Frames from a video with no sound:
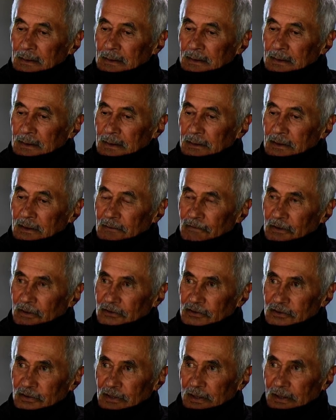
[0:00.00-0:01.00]
only
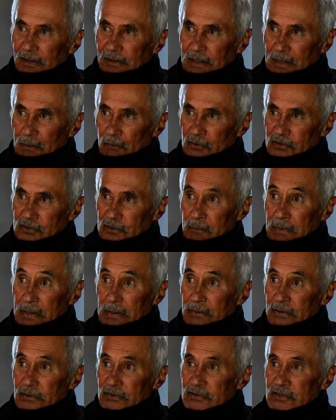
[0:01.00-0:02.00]
function they had there was a
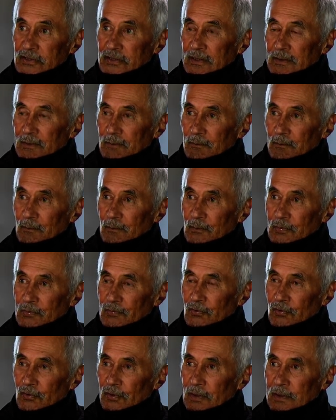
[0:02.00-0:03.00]
marriage
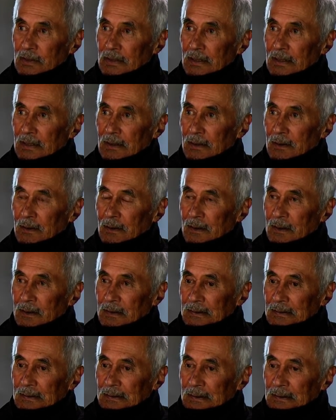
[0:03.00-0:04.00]
between
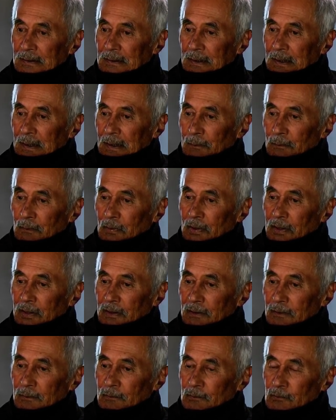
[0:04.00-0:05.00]

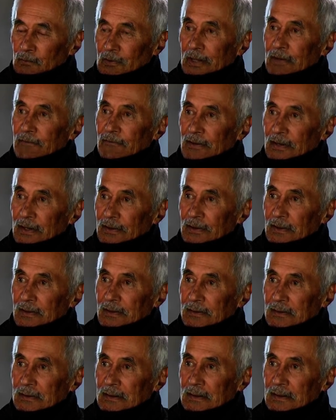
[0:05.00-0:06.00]
my grandfather
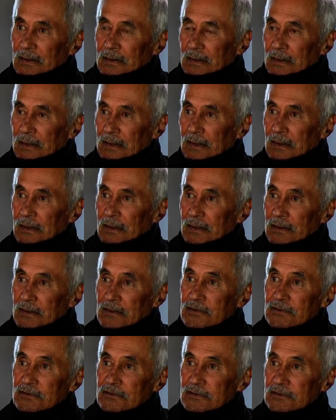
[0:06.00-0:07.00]
and
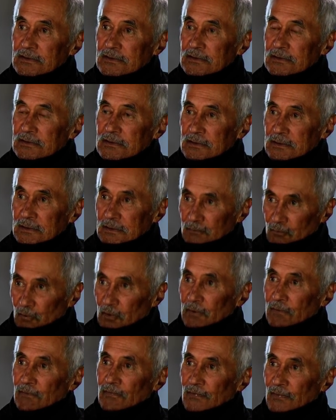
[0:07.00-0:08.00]
his
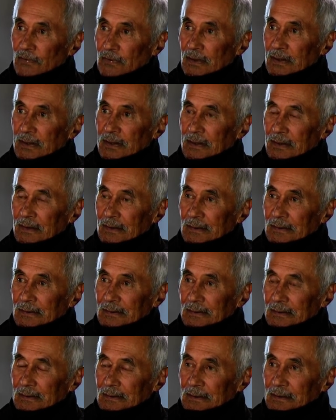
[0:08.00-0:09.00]
wife.
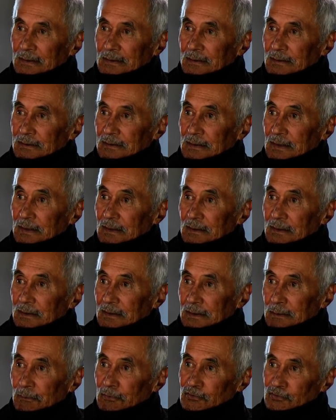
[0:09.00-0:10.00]
And
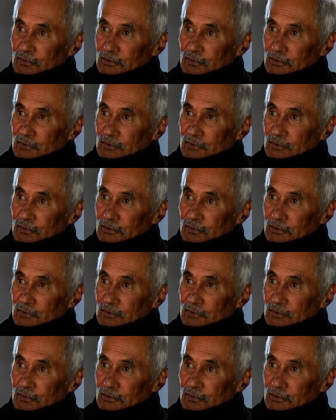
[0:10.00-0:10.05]
that was